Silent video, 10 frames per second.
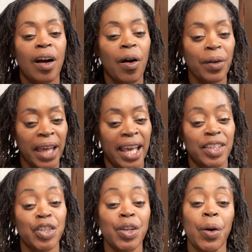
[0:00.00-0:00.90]
Okay,
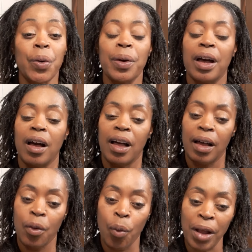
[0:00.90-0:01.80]
so
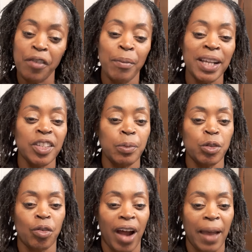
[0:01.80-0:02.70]
one of my
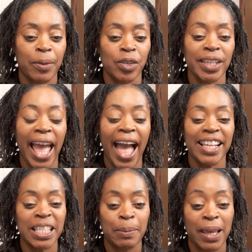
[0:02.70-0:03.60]
subscribers
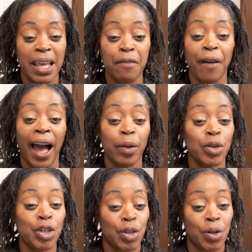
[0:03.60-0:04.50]
asked me if I
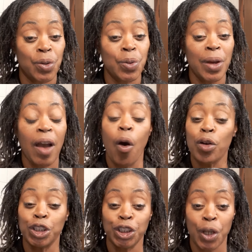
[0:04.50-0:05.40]
would do
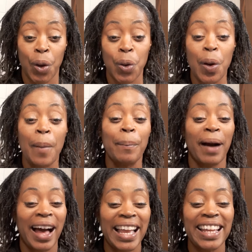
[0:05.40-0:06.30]
or show
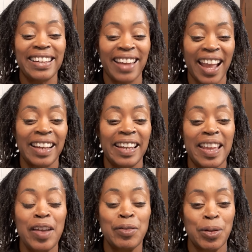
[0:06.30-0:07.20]
my
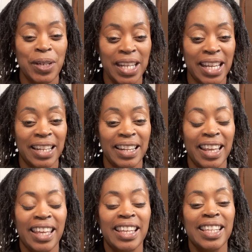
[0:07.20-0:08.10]
nightly routine.
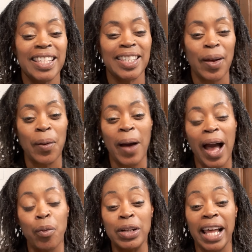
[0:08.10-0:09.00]
So
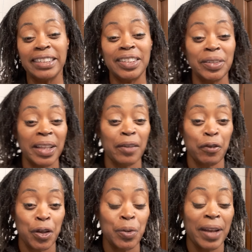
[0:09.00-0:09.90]
I would like to do that
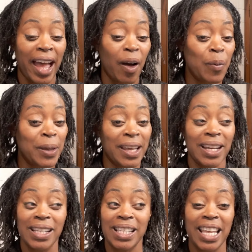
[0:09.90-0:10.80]
for you now
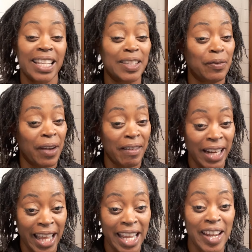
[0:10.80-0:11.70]
because it's very
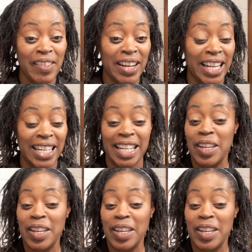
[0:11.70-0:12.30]
late here in Italy.